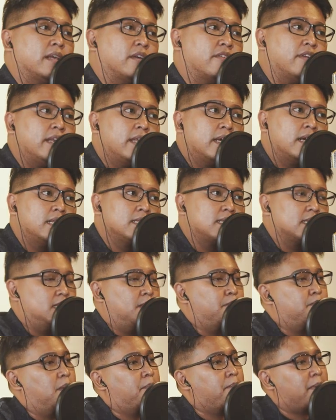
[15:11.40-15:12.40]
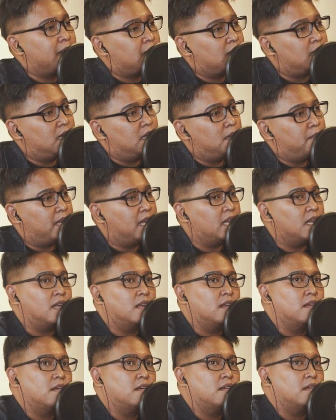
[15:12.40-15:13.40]
ingredient. It's a simple method, but
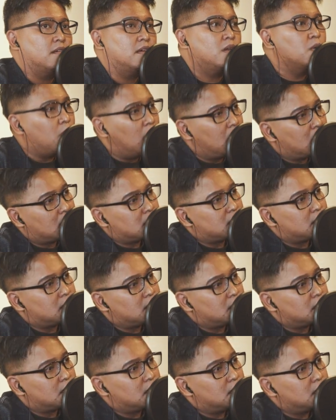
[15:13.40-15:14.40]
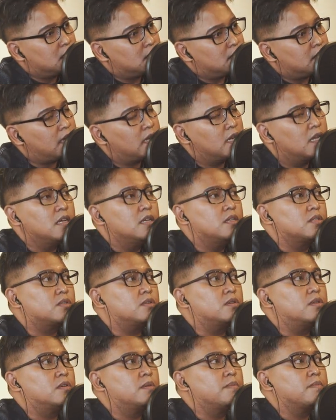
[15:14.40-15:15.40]
then it works, mm. right?
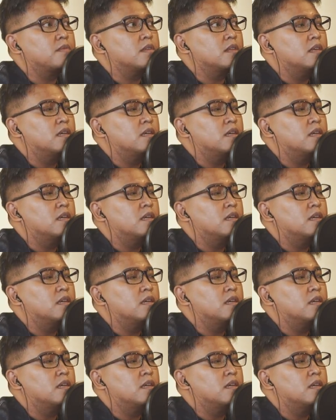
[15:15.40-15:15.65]
So